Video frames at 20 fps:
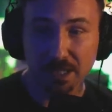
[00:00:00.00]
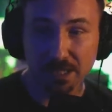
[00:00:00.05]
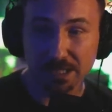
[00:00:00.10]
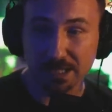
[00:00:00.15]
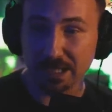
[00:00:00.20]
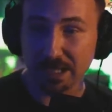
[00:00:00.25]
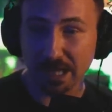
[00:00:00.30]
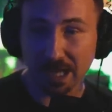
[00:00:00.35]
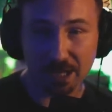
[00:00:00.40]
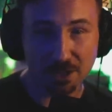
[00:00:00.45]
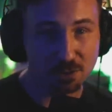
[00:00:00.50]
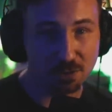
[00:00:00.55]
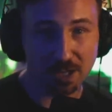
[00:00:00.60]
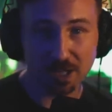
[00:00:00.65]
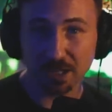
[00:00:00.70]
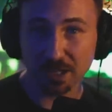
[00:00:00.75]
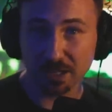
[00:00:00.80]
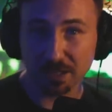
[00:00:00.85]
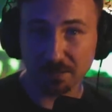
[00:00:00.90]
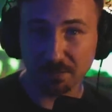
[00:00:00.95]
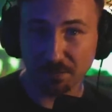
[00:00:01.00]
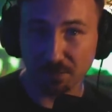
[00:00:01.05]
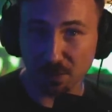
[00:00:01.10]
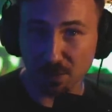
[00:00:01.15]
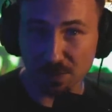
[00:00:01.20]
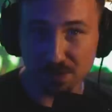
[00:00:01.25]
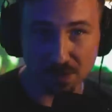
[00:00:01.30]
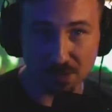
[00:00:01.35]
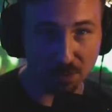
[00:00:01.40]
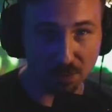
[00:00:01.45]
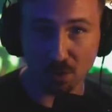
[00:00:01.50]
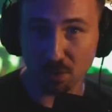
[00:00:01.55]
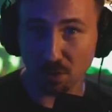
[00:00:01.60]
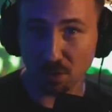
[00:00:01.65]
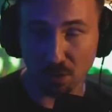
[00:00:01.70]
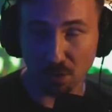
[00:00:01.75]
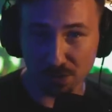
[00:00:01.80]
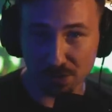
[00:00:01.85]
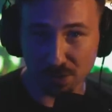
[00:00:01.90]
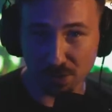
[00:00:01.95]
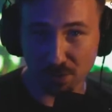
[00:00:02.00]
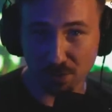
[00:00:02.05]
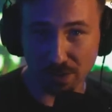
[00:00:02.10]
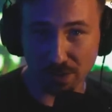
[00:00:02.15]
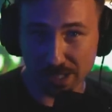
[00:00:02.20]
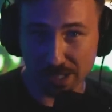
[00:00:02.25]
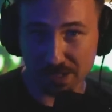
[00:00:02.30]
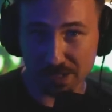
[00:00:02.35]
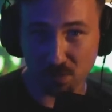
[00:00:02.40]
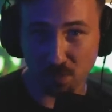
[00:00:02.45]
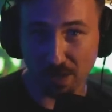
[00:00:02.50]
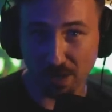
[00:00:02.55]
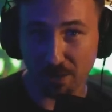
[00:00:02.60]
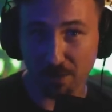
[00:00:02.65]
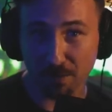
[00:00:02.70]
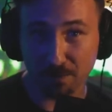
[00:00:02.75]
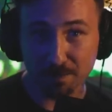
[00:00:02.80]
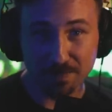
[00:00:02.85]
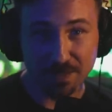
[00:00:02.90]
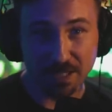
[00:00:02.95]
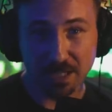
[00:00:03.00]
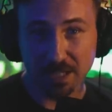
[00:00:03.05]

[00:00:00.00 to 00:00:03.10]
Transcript: Dehydrated foods are also great as well.